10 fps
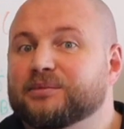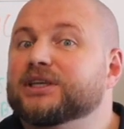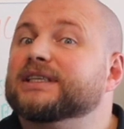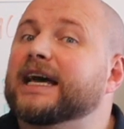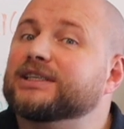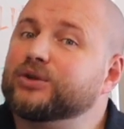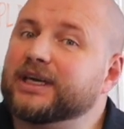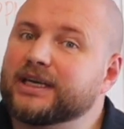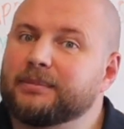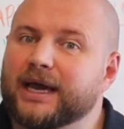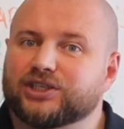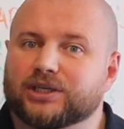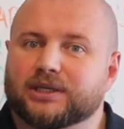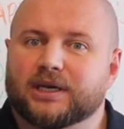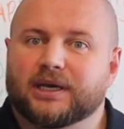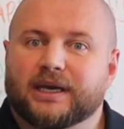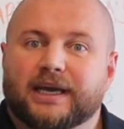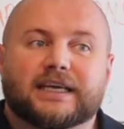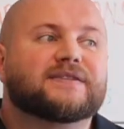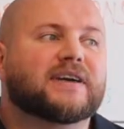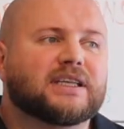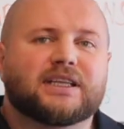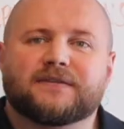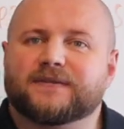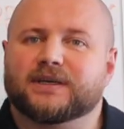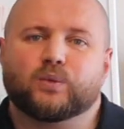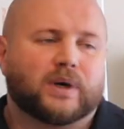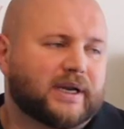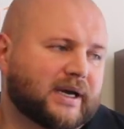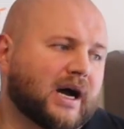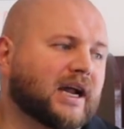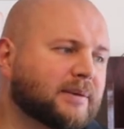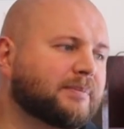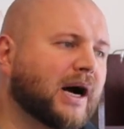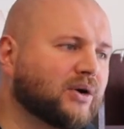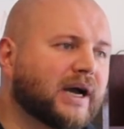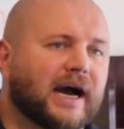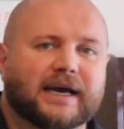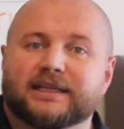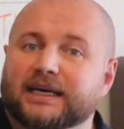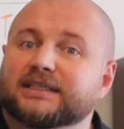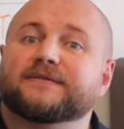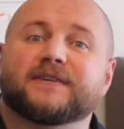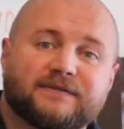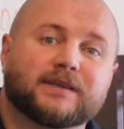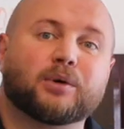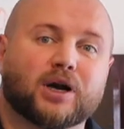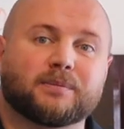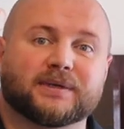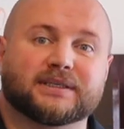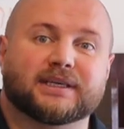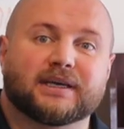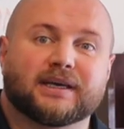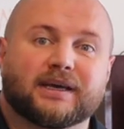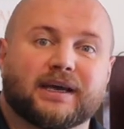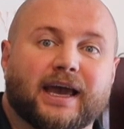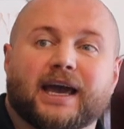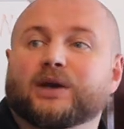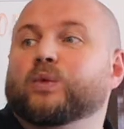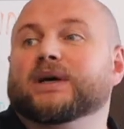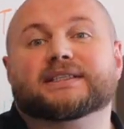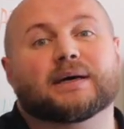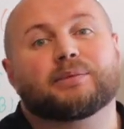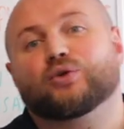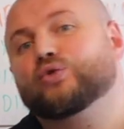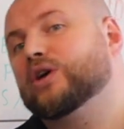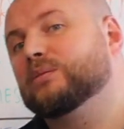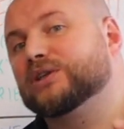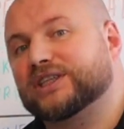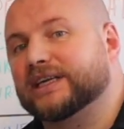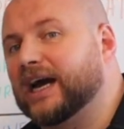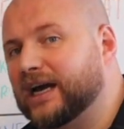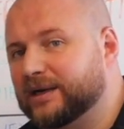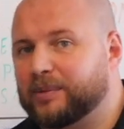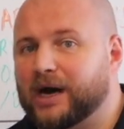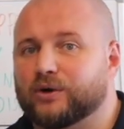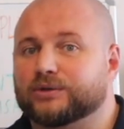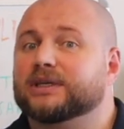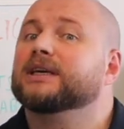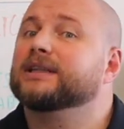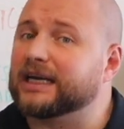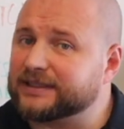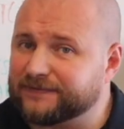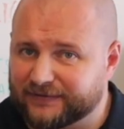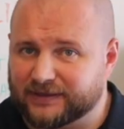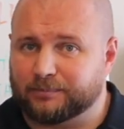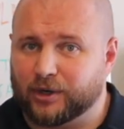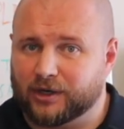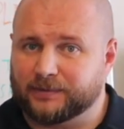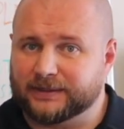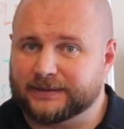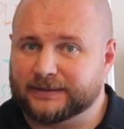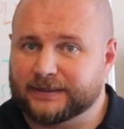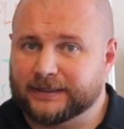Because as you can imagine, it's very different when a one hundred pound guy does fifty burpees and when somebody who's almost three hundred pounds does fifty burpees.